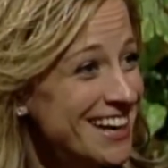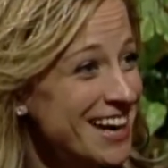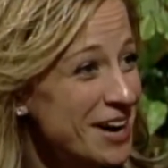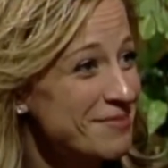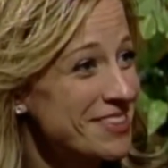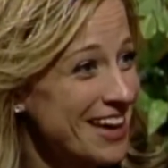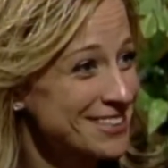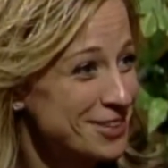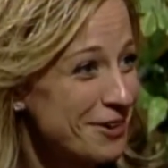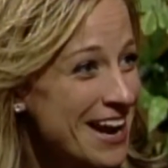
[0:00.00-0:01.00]
And
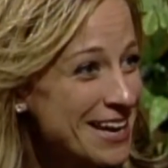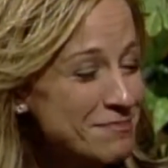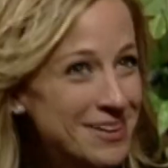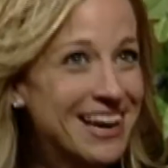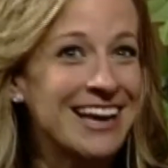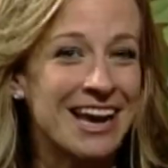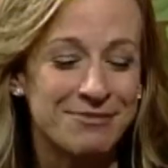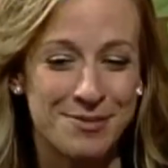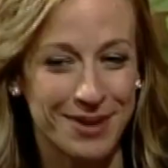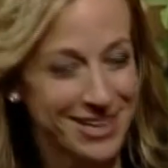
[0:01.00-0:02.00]
that's great. But not
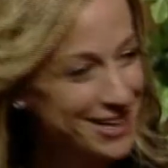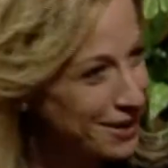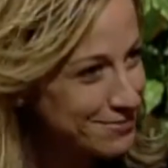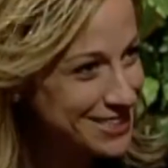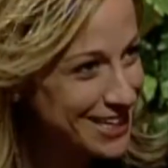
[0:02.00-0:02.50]
everybody comes